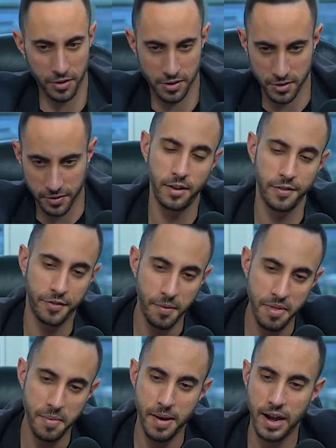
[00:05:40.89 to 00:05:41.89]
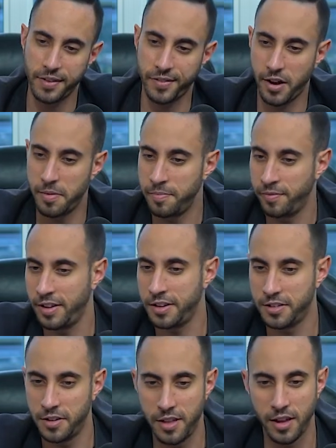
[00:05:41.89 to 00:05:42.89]
So from the back of a
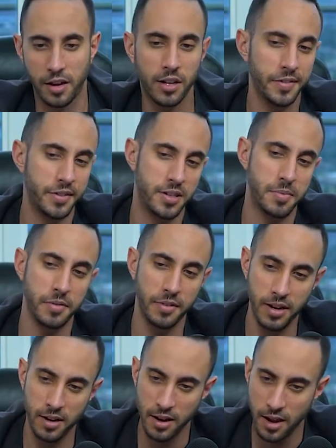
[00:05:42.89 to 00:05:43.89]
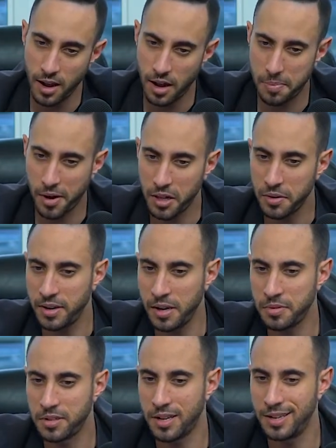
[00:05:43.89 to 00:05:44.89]
Humvee to the hull of a submarine, Apollo
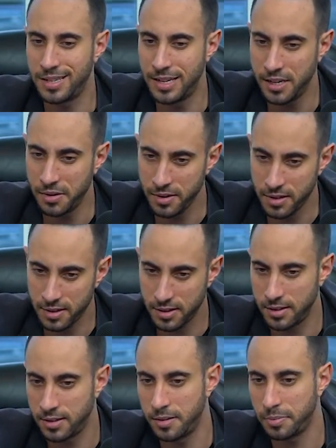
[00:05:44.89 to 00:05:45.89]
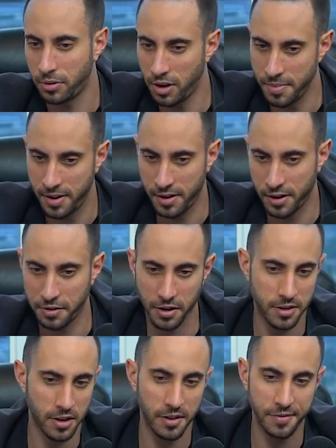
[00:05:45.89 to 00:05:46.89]
enables continuous deployment
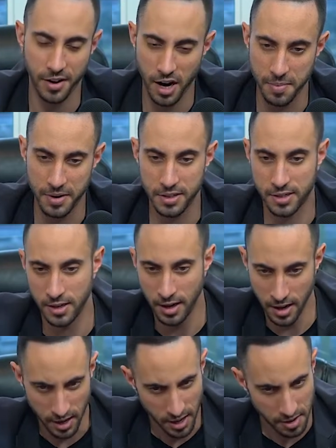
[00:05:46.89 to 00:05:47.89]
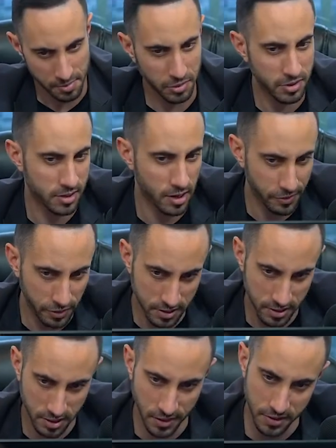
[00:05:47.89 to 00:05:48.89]
across all environments. Most software as
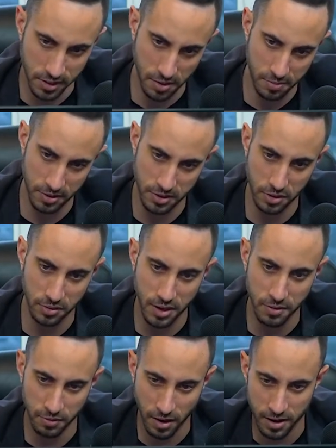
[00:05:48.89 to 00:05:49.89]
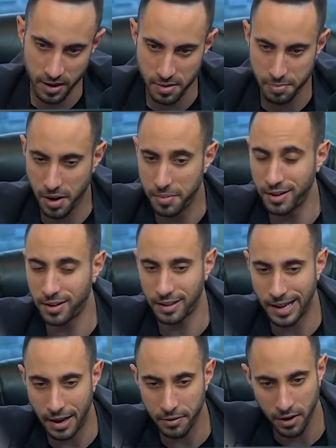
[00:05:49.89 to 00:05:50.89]
a service companies only run in the public
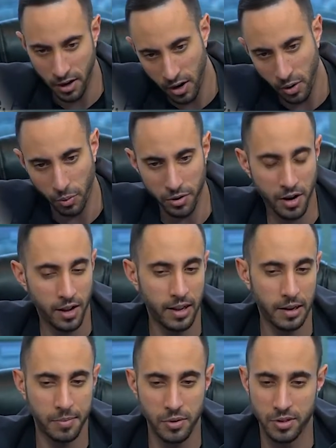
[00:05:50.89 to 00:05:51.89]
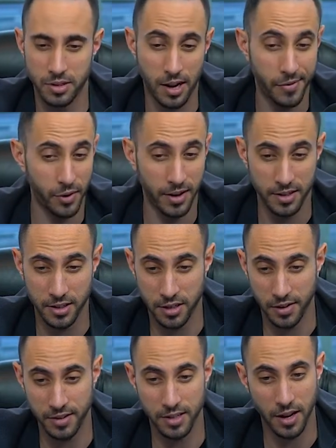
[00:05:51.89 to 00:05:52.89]
cloud. We're not like most software as a
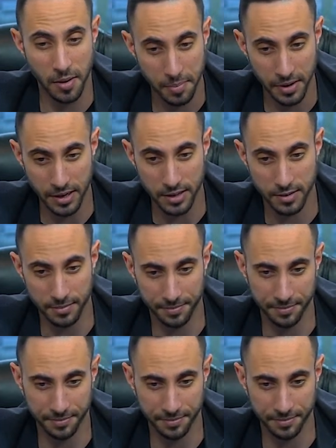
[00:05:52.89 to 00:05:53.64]
service companies.